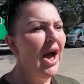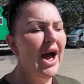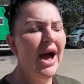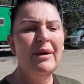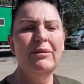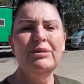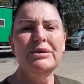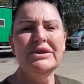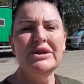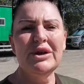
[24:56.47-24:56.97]

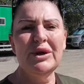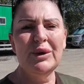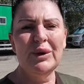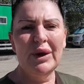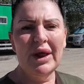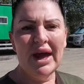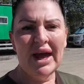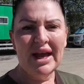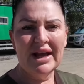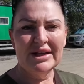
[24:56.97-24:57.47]

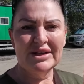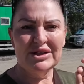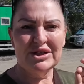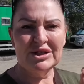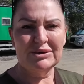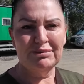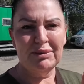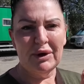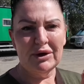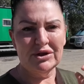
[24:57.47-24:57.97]
Absolutely
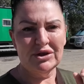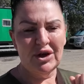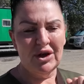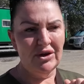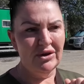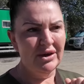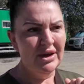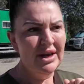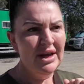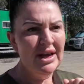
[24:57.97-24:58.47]
spot
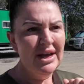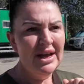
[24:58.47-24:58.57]
on.